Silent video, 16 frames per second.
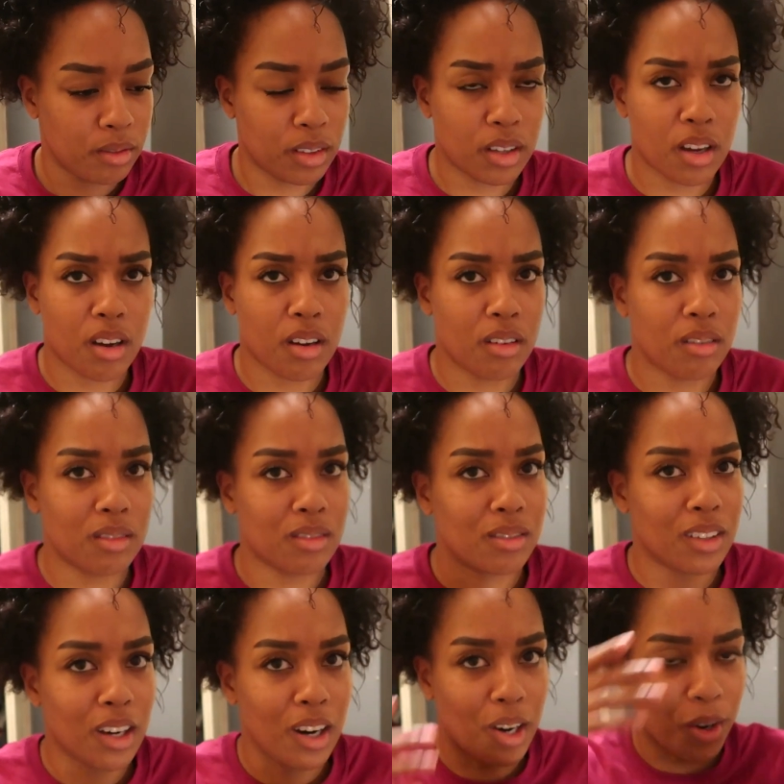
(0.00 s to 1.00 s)
you know,
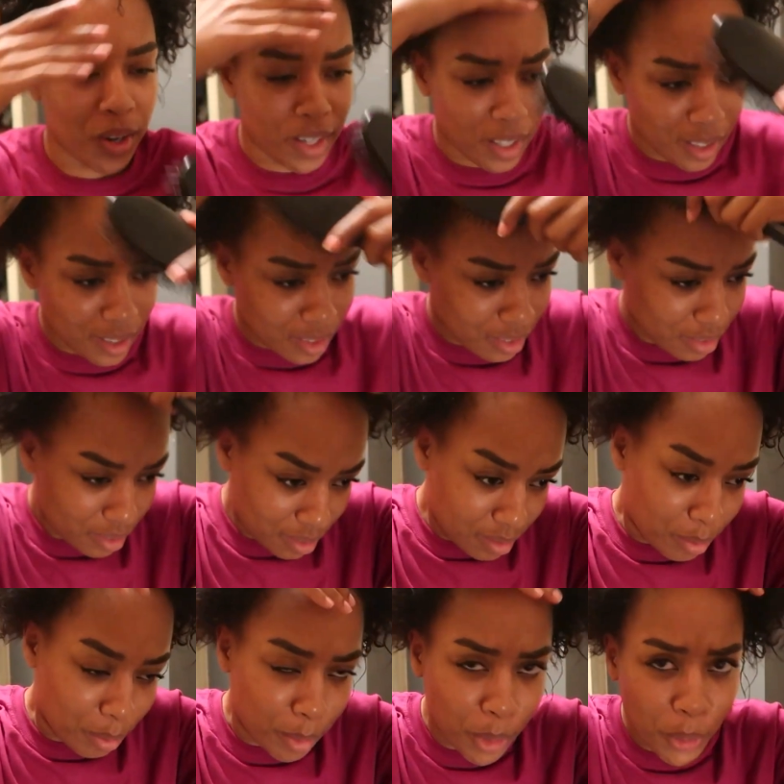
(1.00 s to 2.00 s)
current
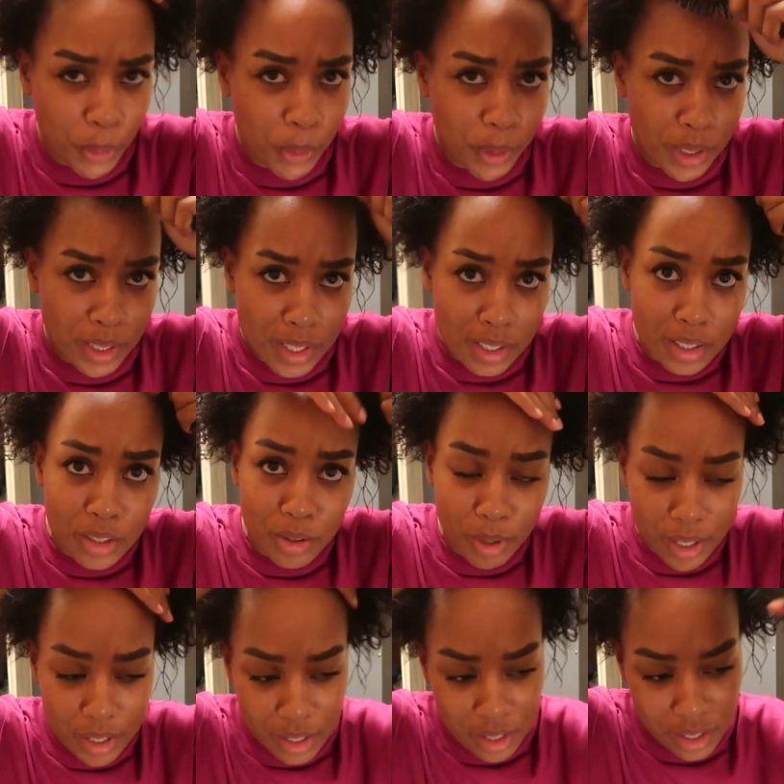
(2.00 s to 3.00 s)
mood and
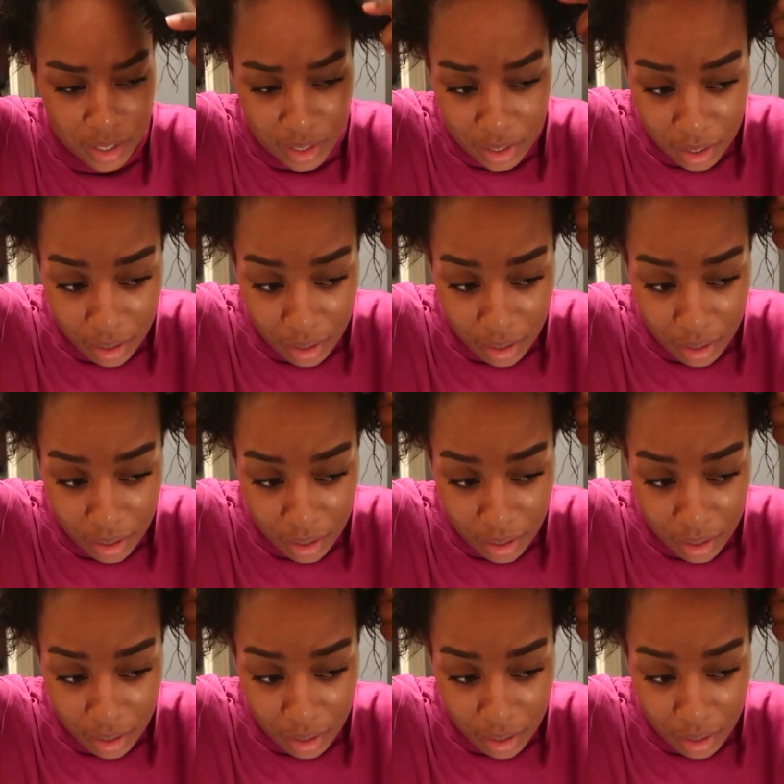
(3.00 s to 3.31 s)
situations and